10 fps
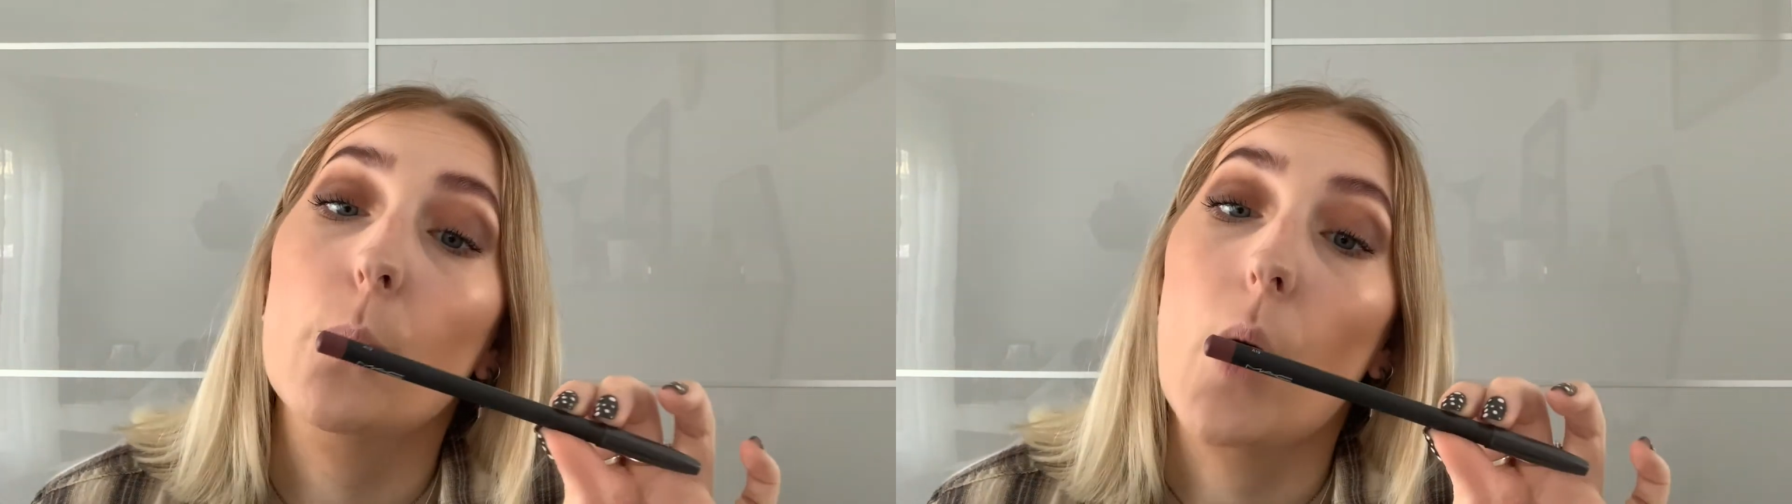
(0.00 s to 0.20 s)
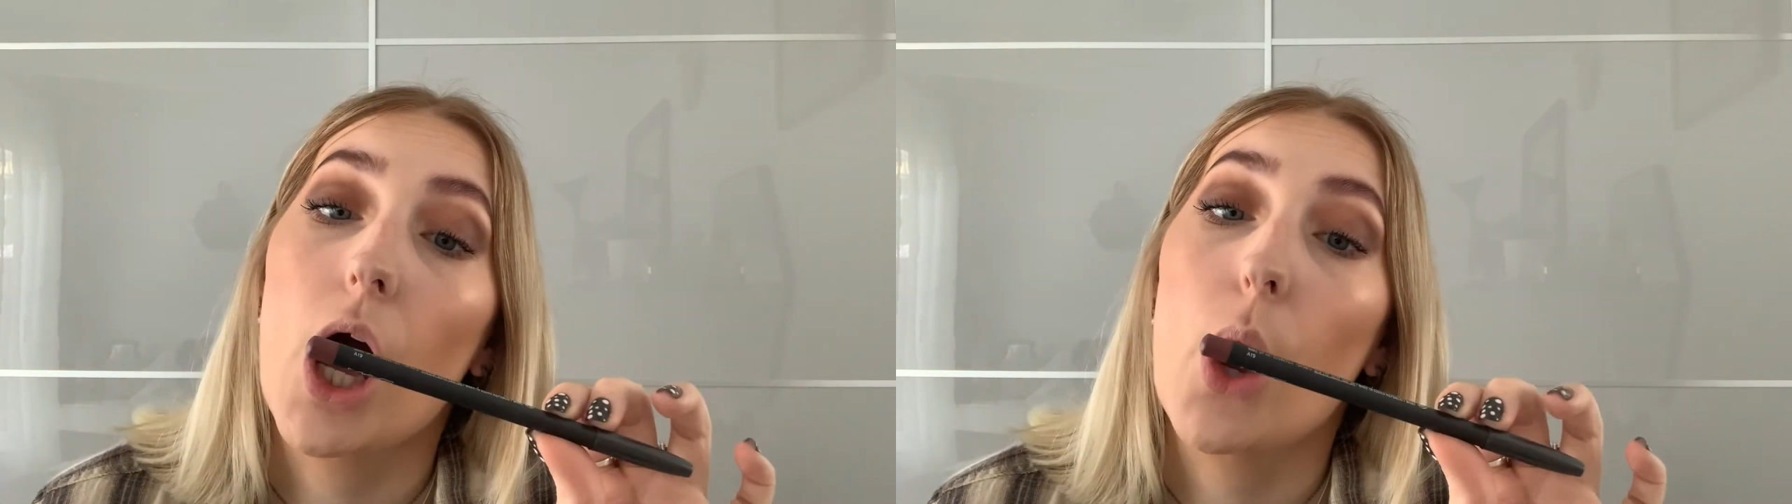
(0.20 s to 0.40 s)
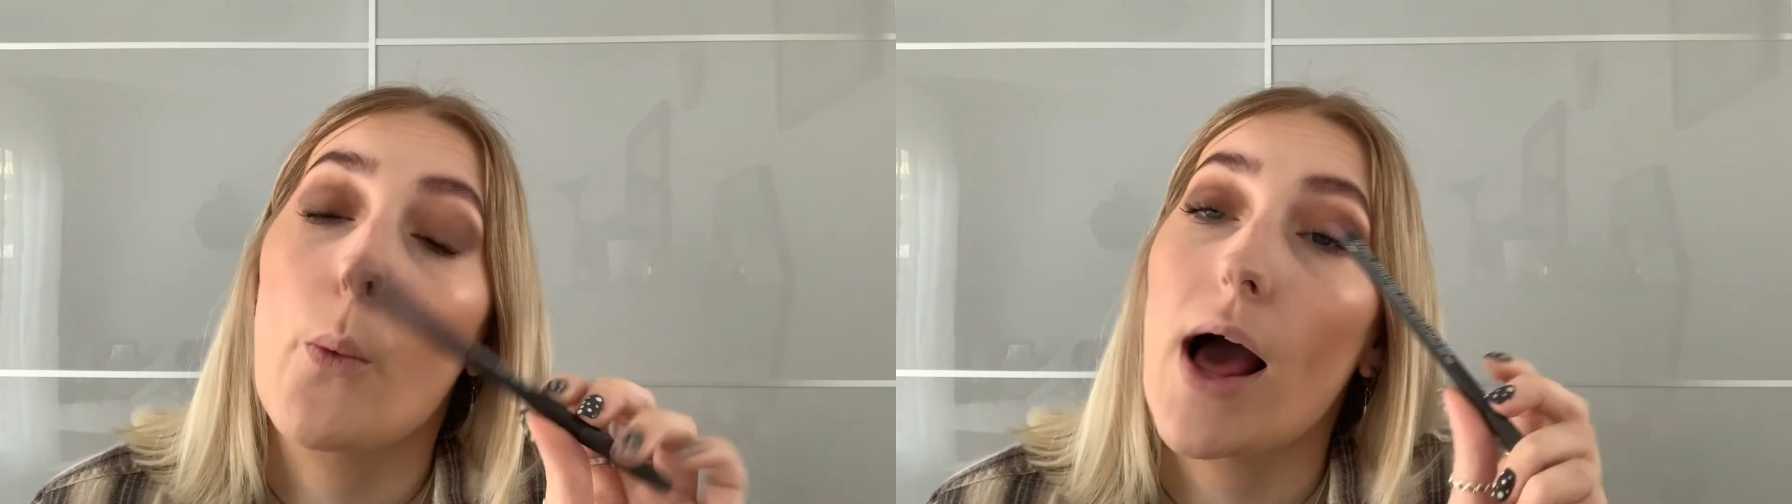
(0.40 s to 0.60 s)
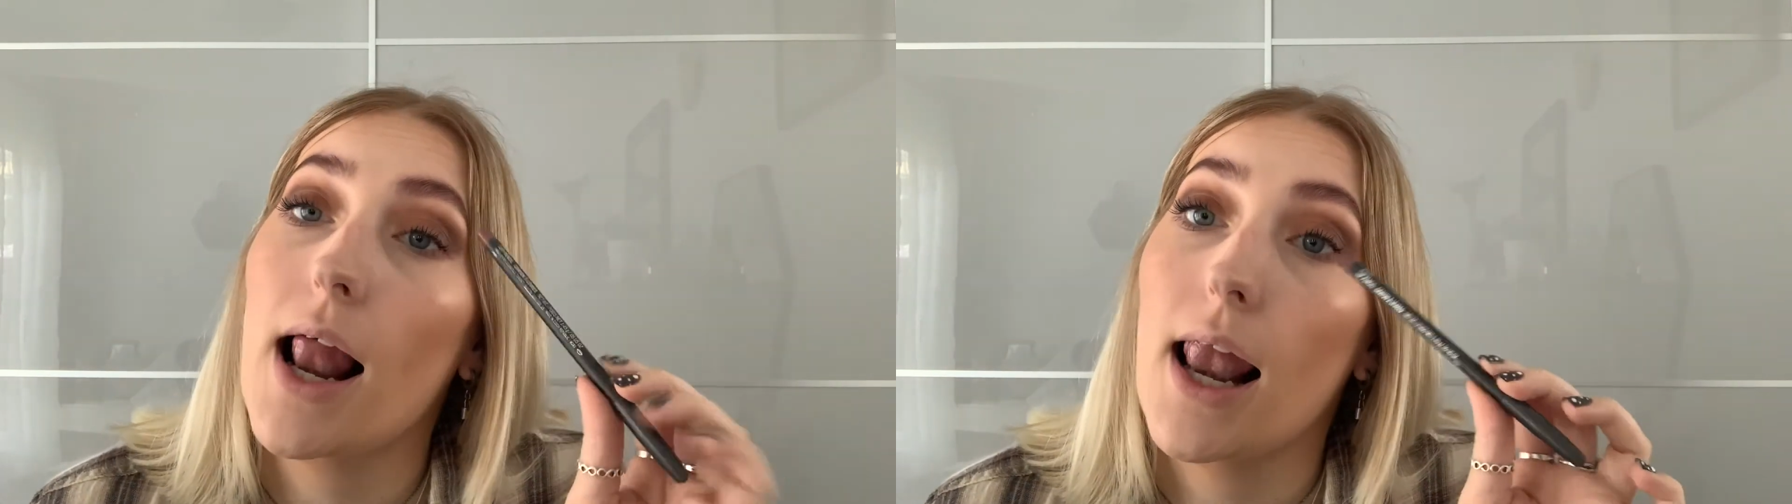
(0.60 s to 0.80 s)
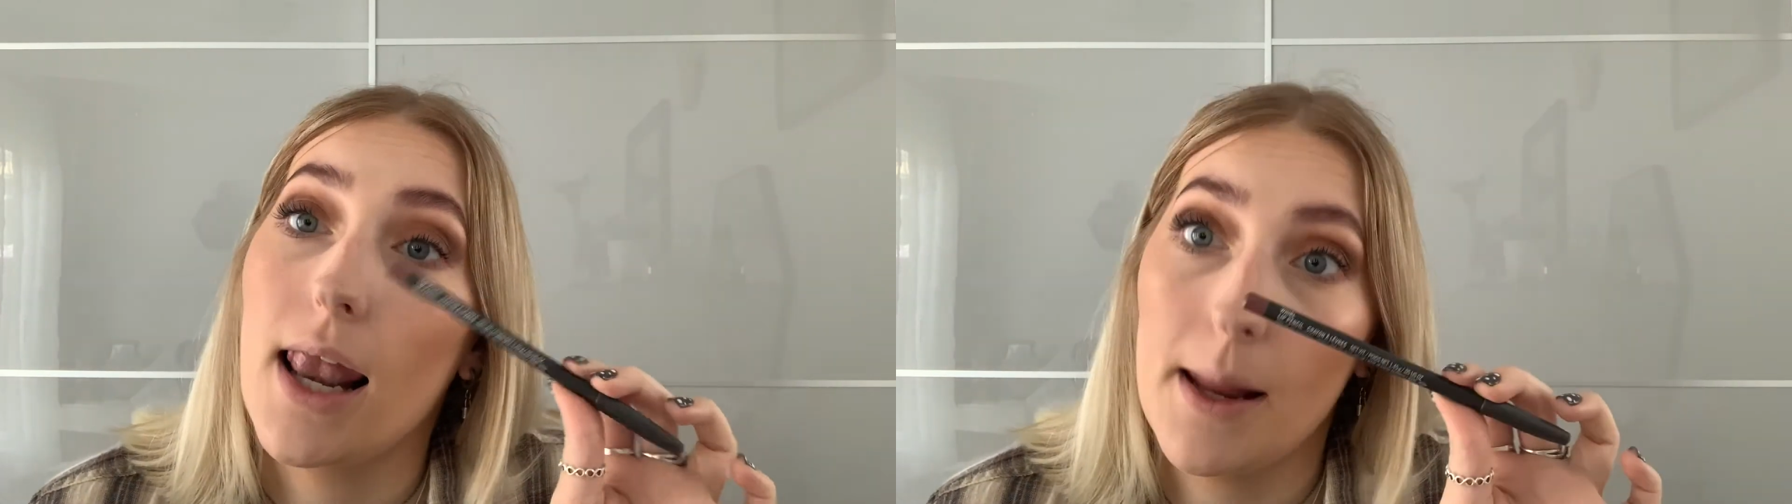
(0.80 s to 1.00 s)
Wow
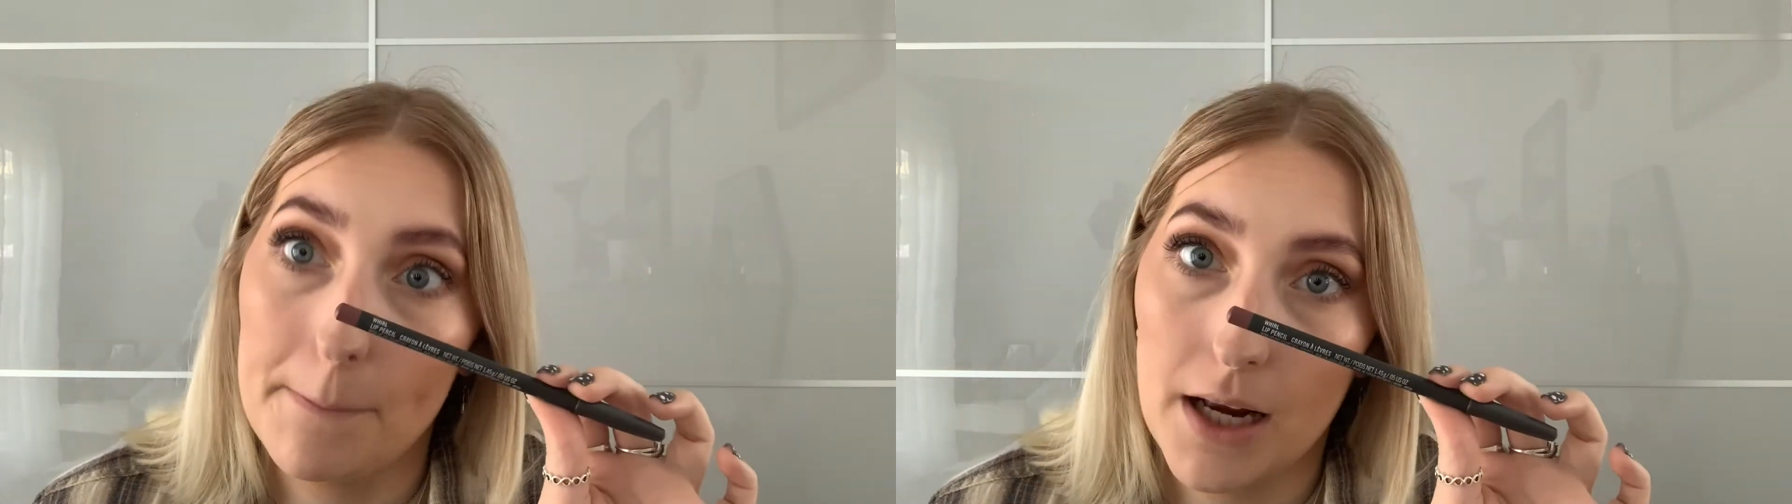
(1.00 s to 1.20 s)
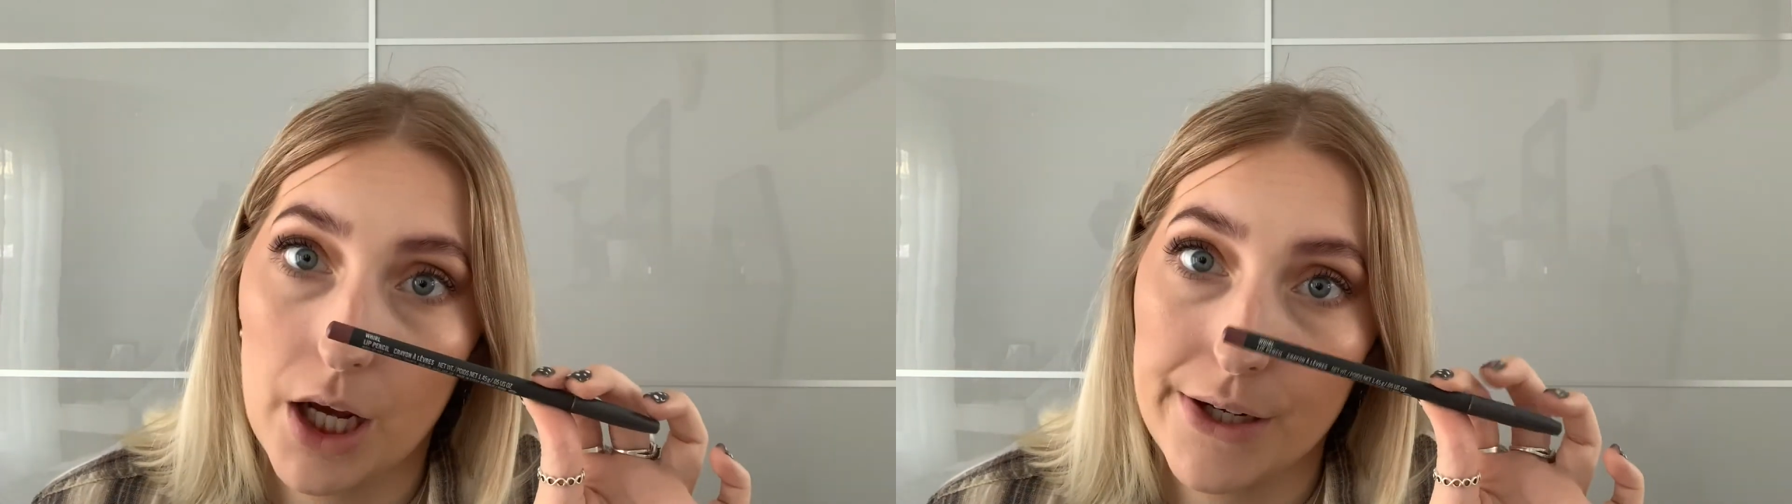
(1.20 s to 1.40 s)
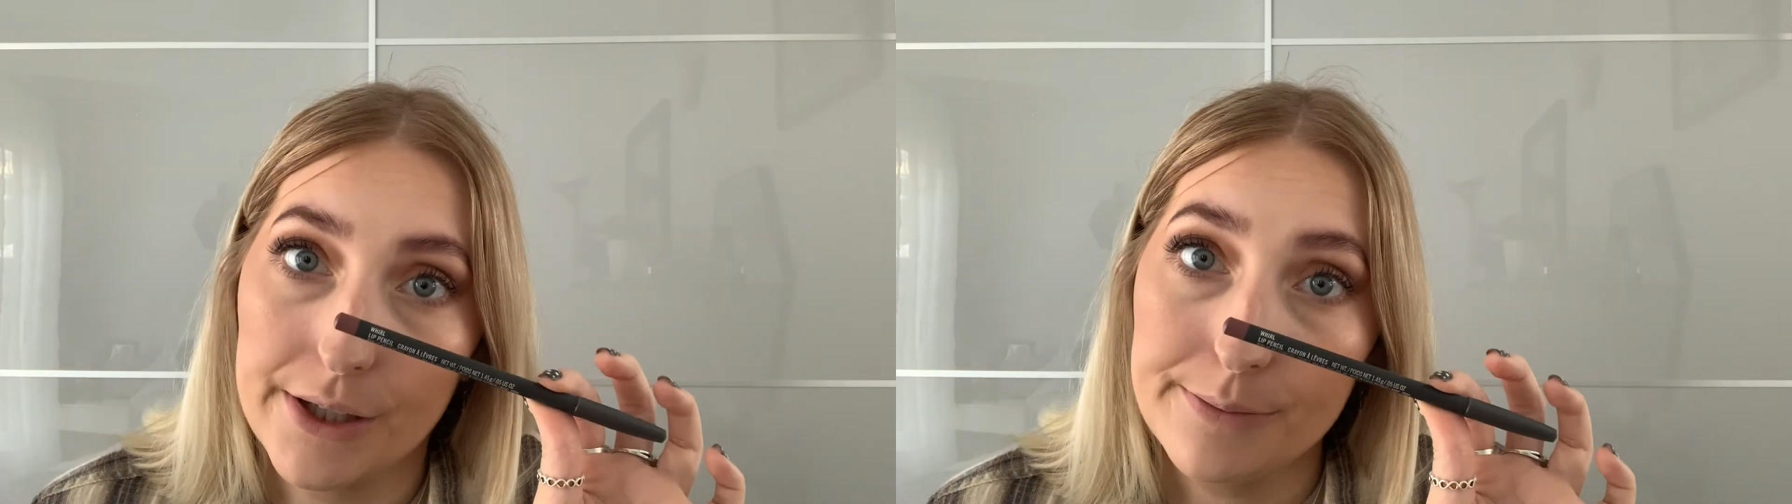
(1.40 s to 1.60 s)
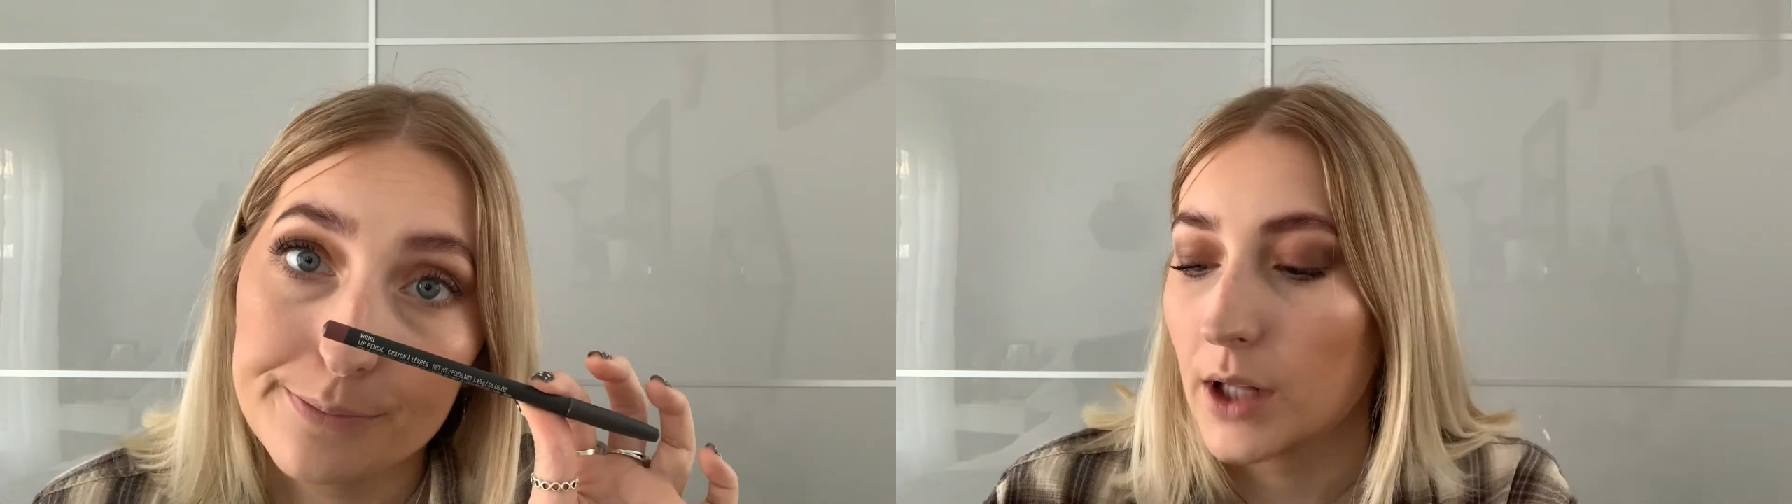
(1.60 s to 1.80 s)
Lip Liner.